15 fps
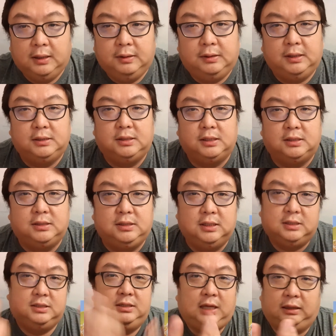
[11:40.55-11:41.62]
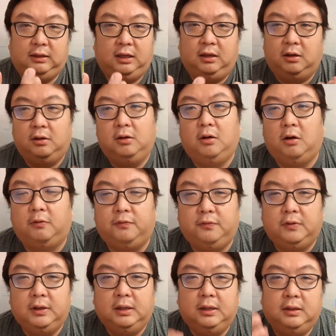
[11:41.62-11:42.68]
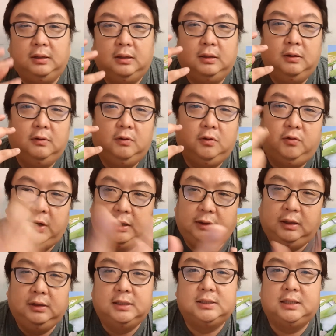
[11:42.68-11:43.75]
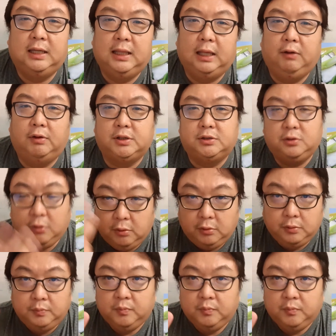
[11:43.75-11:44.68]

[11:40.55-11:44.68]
this is just starting of creating this sign language. So,